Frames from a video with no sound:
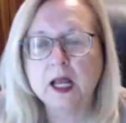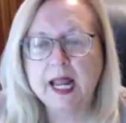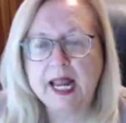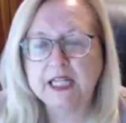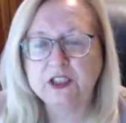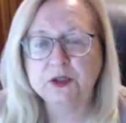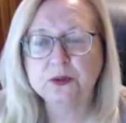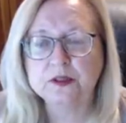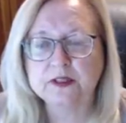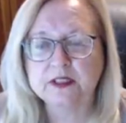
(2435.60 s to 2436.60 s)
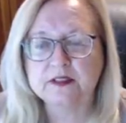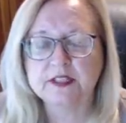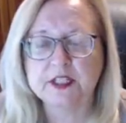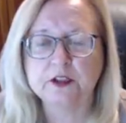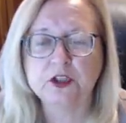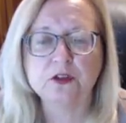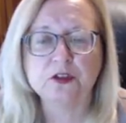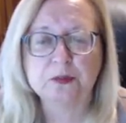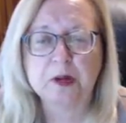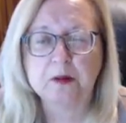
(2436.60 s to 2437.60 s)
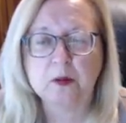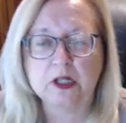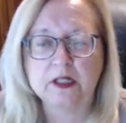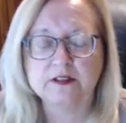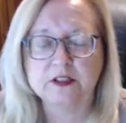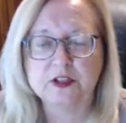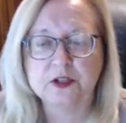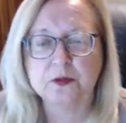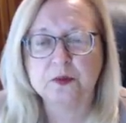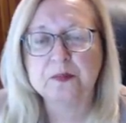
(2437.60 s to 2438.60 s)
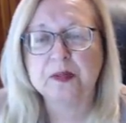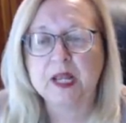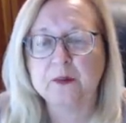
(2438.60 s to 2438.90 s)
Hey, Jules, good to see you. Jules, you probably want to listen to the replay.